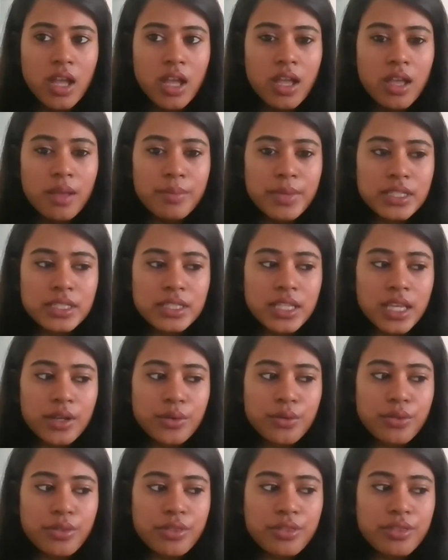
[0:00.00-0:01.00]
because I
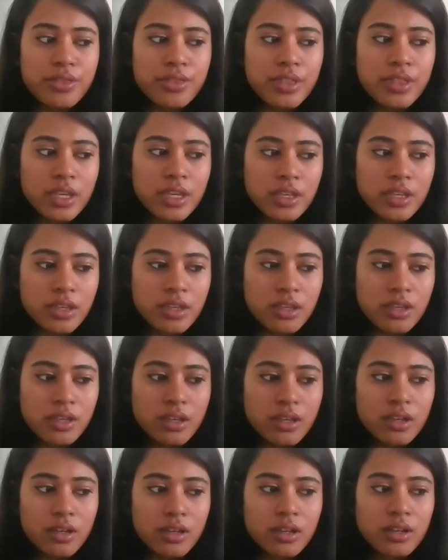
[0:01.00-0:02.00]
don't think
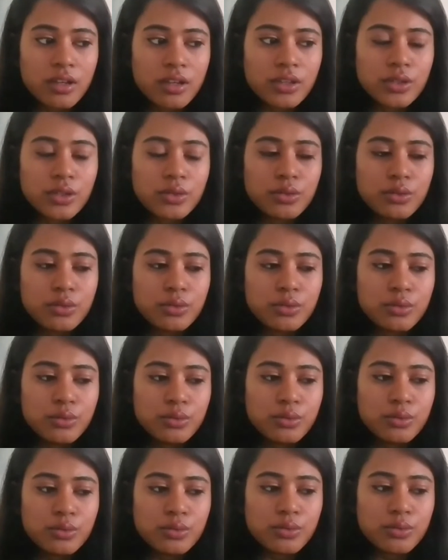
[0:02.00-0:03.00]

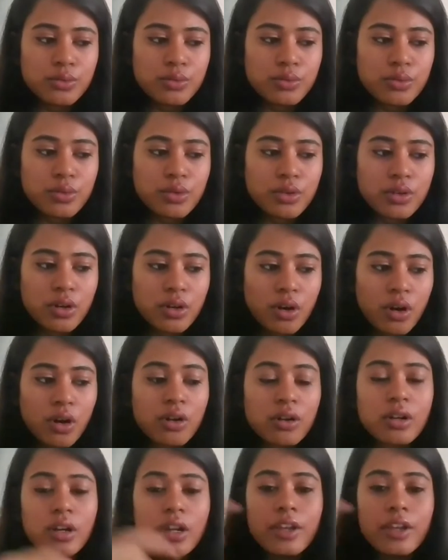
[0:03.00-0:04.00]
you,
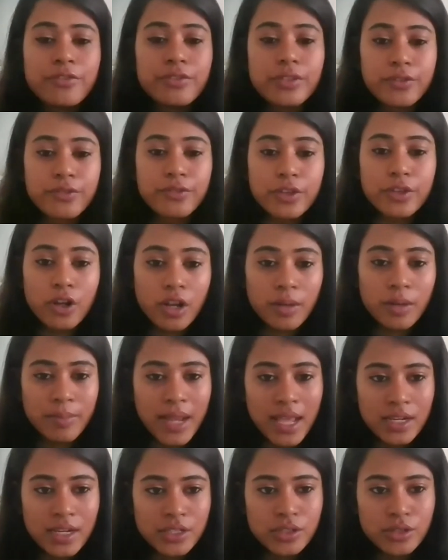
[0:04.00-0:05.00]
or if you're not
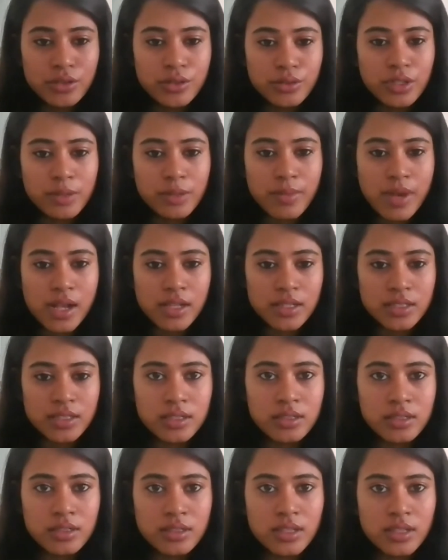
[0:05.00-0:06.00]
planning to do your
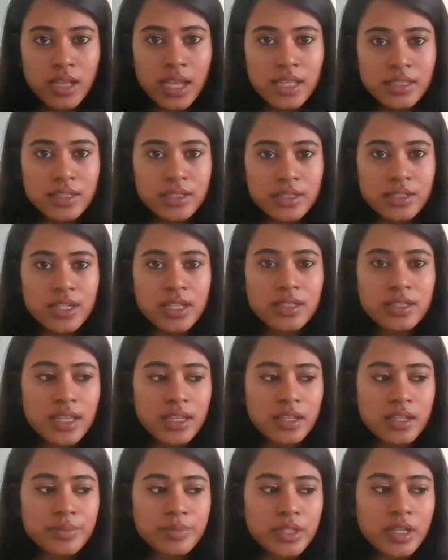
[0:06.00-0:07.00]
master's, I suggest
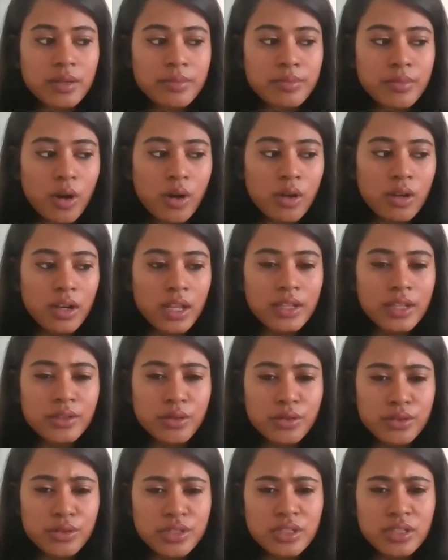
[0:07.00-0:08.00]
take up some online
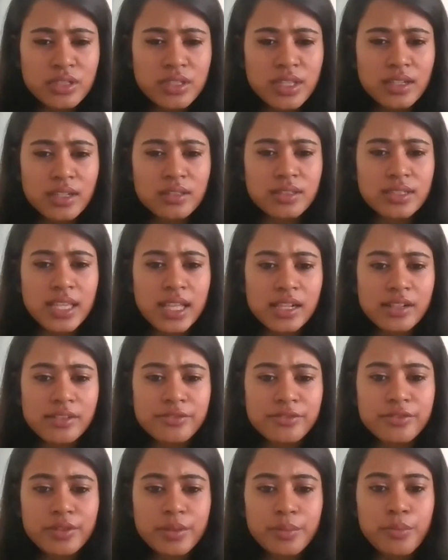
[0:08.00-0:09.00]
courses that
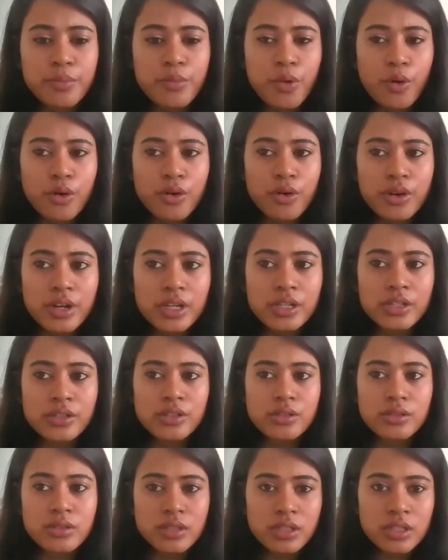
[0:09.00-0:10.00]
delve more
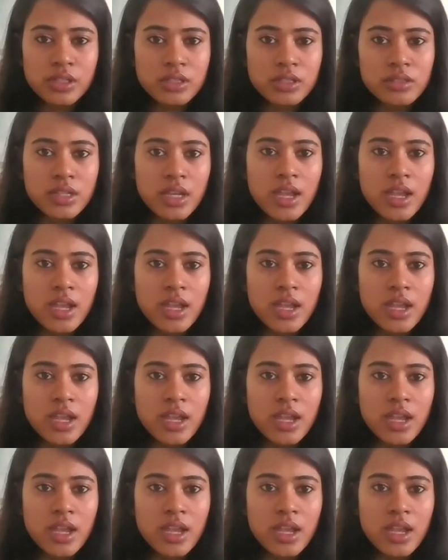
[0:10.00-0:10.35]
into this.